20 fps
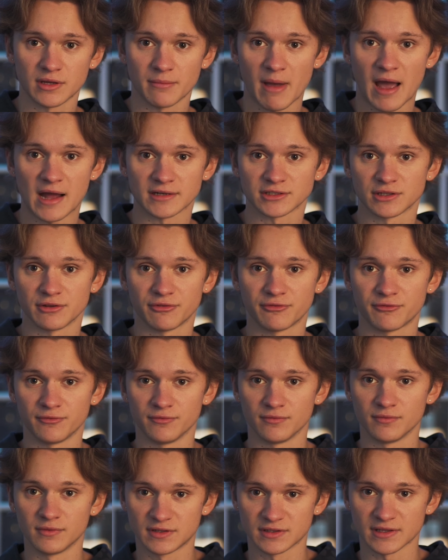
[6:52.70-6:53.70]
to match the
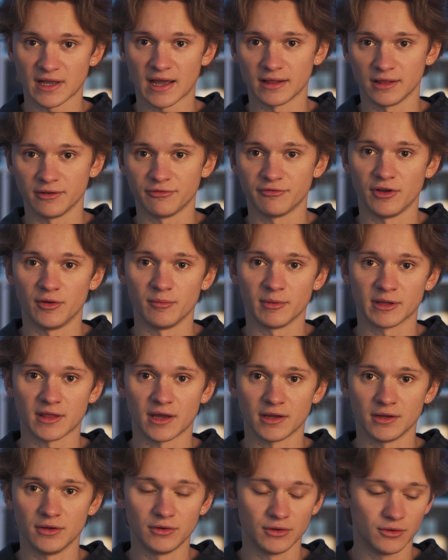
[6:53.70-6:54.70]
style of filming
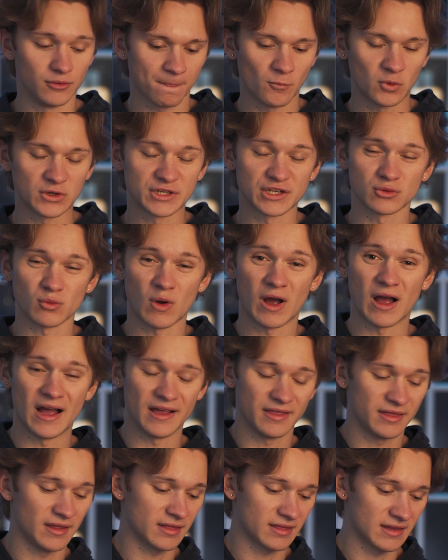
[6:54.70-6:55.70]
that you do, which is why
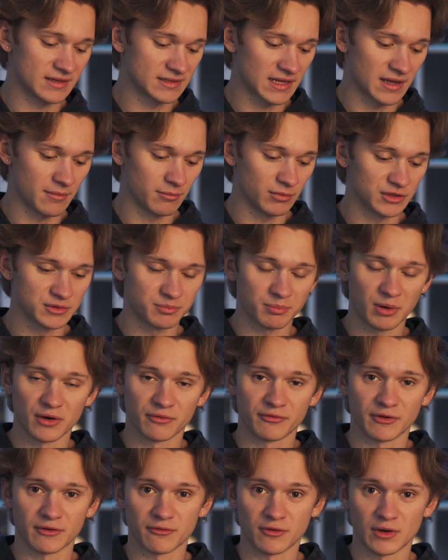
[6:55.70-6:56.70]
I think this gimbal is
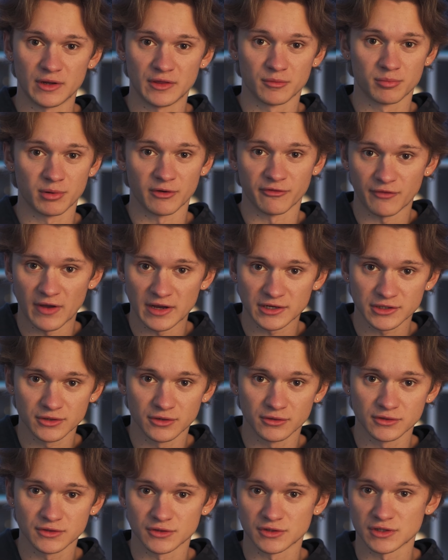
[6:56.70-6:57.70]
perfect for either
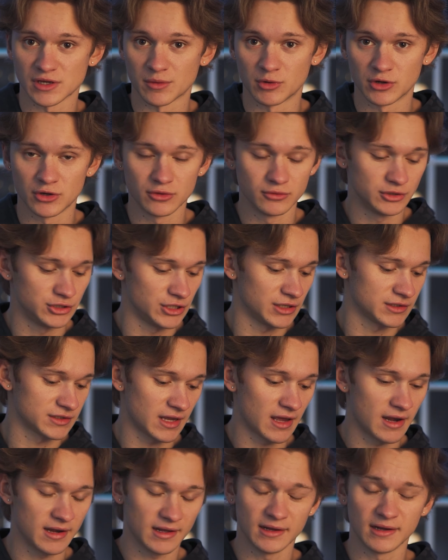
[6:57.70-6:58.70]
professionals or someone who's just
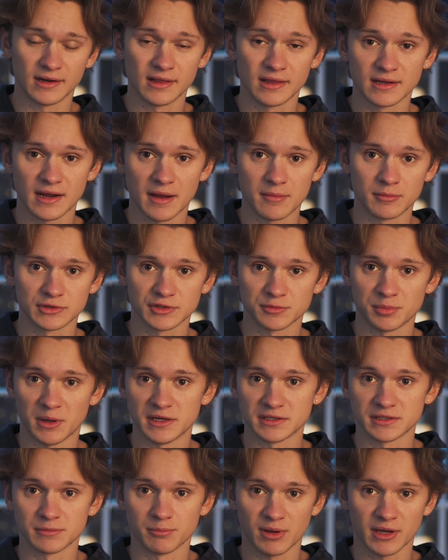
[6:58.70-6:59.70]
getting into the gimbal
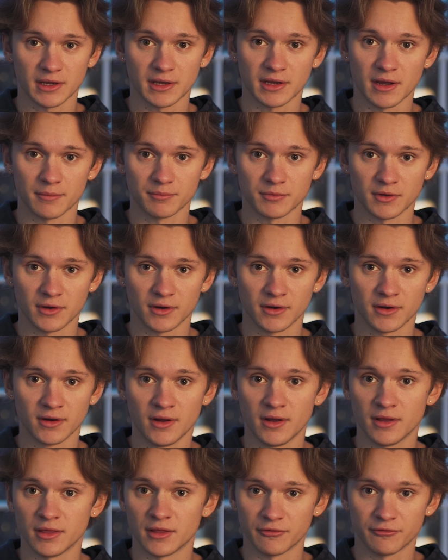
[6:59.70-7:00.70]
space and picking up their
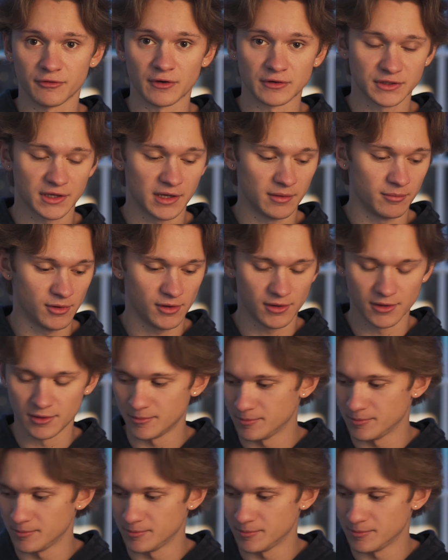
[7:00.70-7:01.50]
first gimbal.